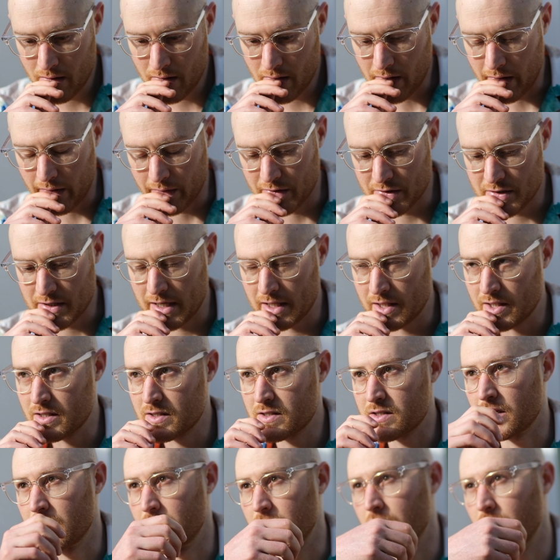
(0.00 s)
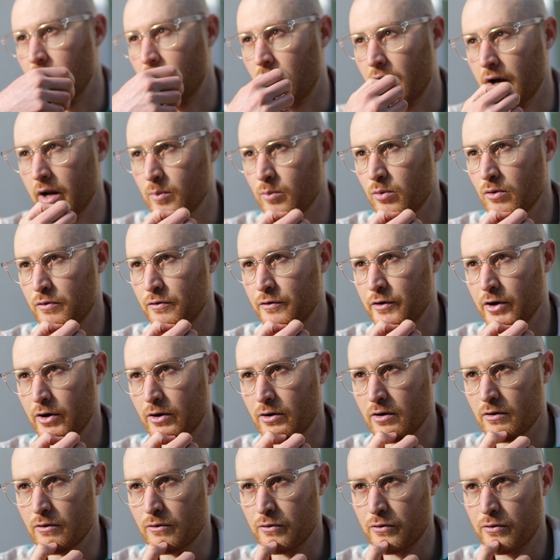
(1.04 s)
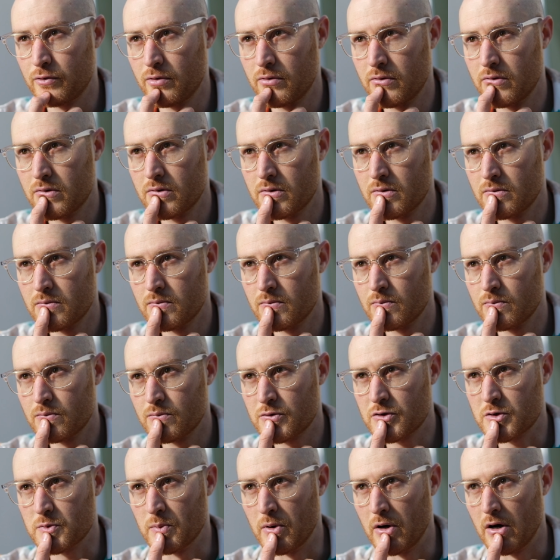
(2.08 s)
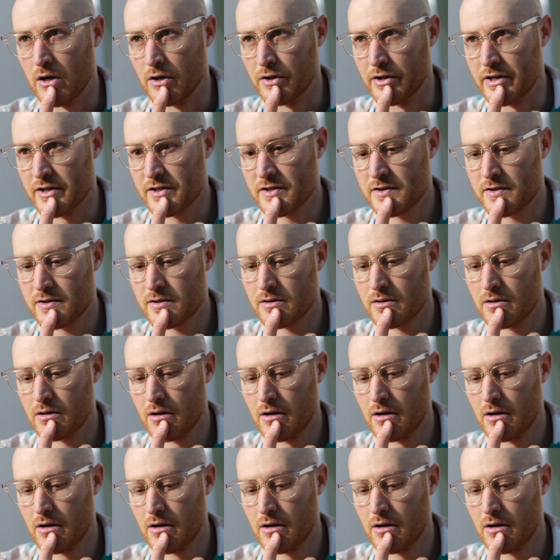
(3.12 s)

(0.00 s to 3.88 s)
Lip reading: I just had this like incredible fear of smallness.